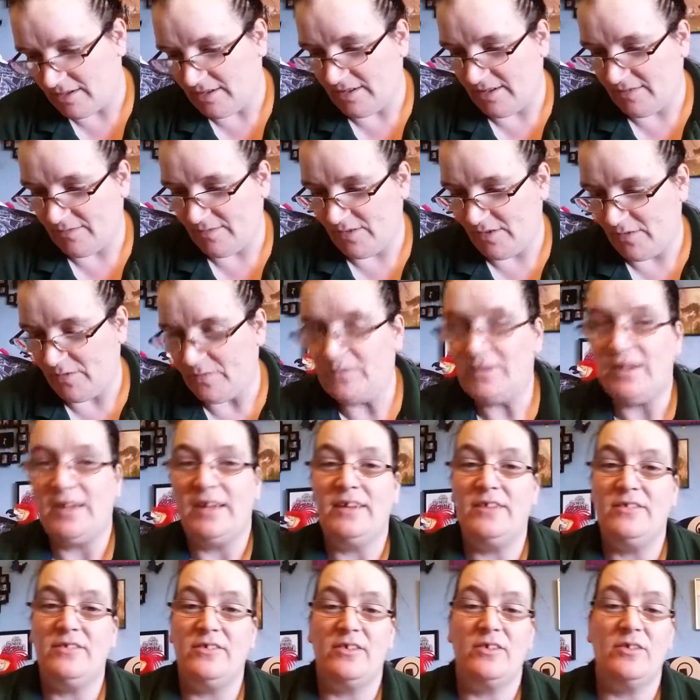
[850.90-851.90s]
If you
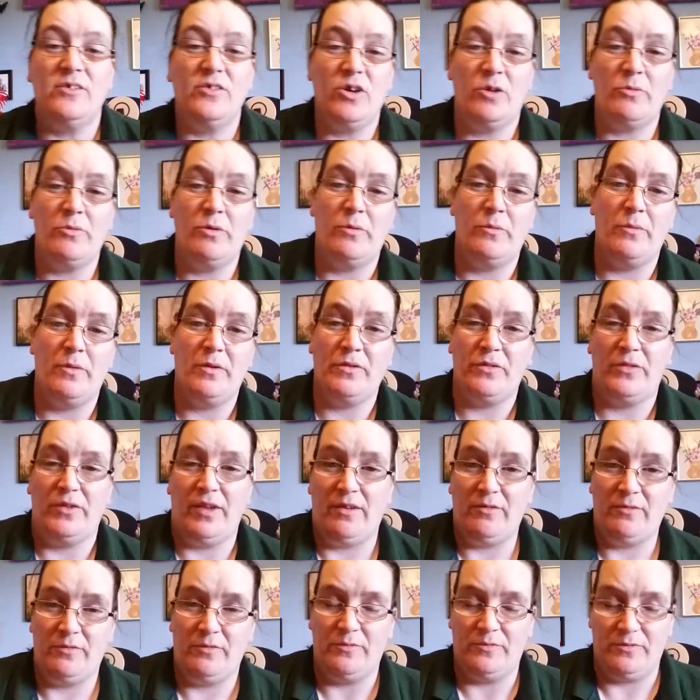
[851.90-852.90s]
did, you can comment with
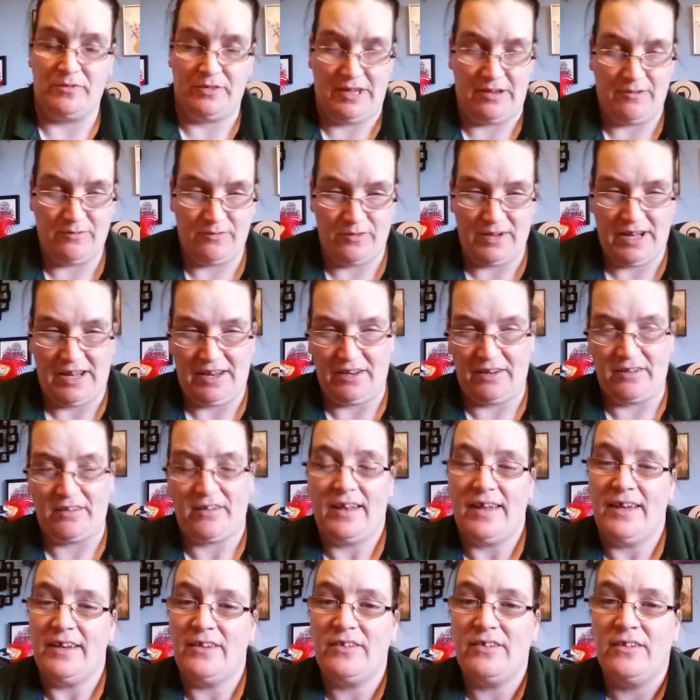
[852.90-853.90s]
save Lennon's
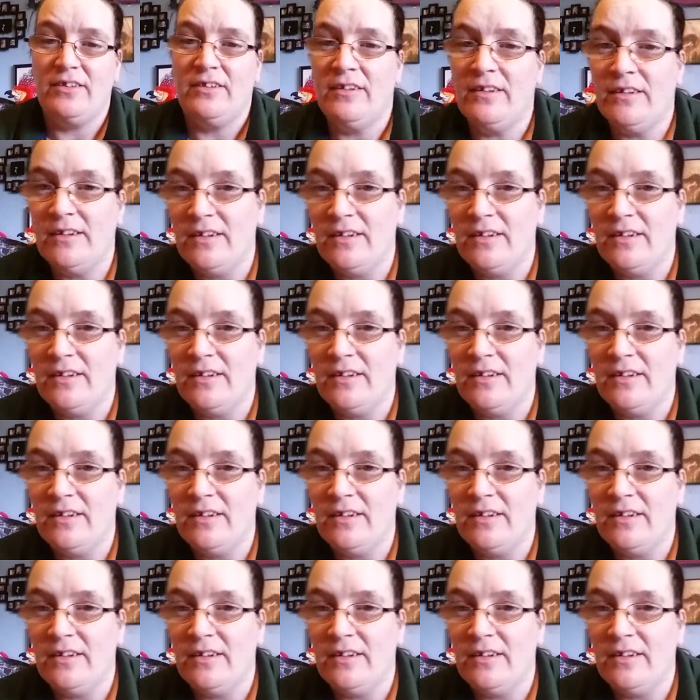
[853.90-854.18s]
legs.